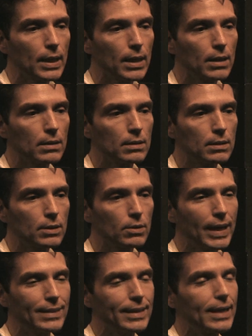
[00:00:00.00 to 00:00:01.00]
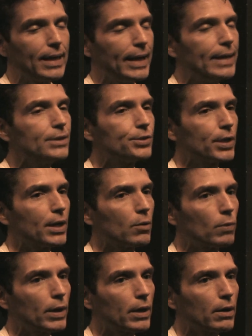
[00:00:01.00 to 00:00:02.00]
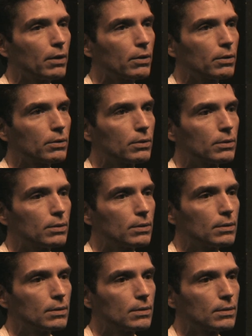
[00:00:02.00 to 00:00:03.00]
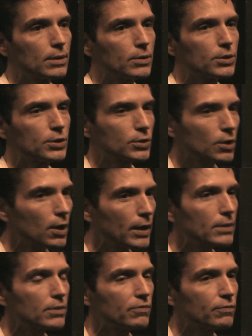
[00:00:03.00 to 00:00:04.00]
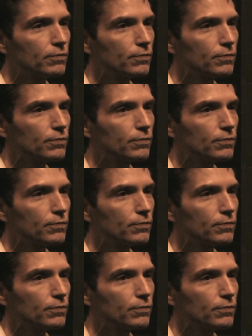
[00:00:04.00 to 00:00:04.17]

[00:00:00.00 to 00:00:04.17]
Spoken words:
and they're at that age now where they're starting to